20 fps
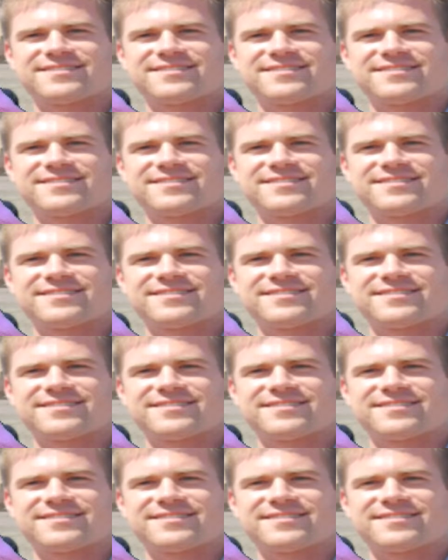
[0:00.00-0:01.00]

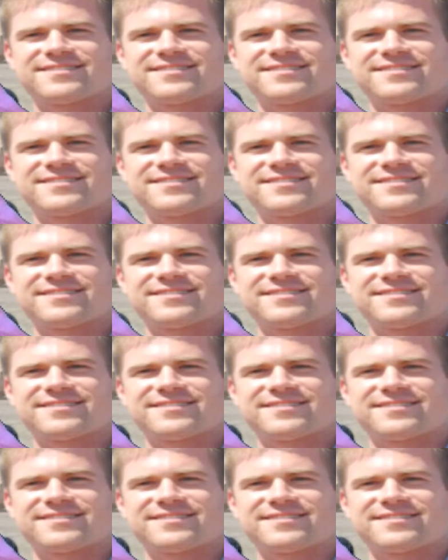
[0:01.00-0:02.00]

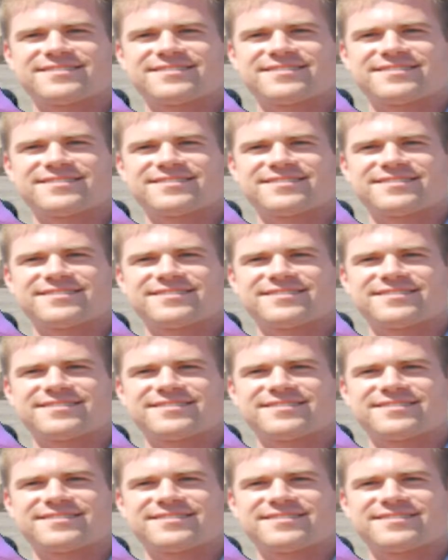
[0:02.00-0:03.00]

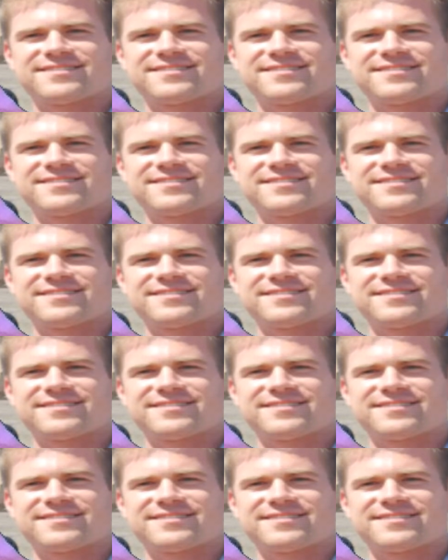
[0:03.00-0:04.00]

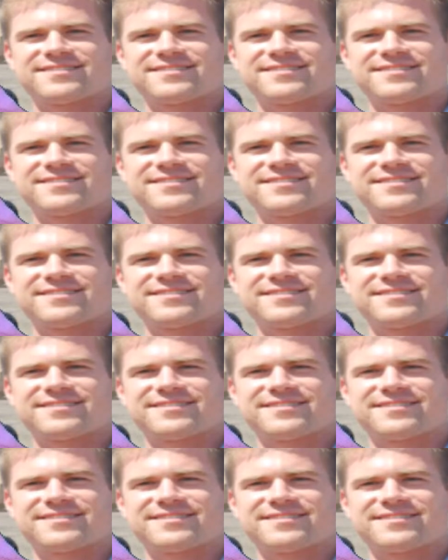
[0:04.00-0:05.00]

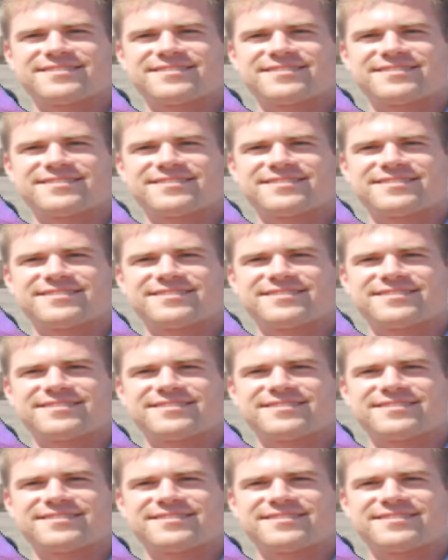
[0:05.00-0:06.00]

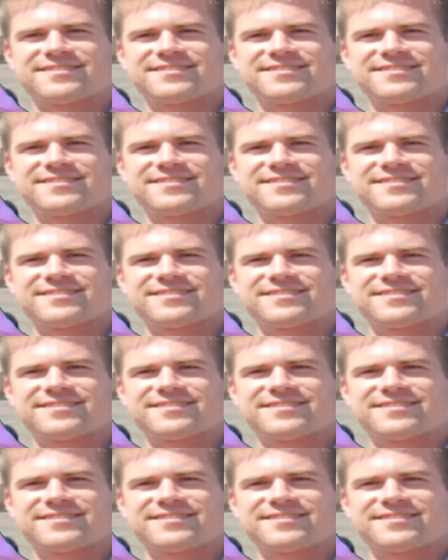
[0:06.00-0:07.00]

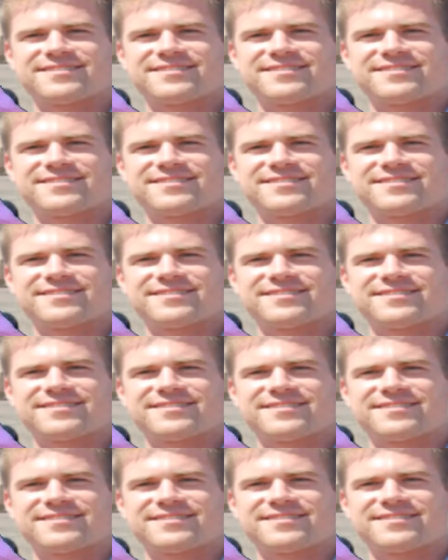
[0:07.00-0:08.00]
No words are spoken by the person on screen.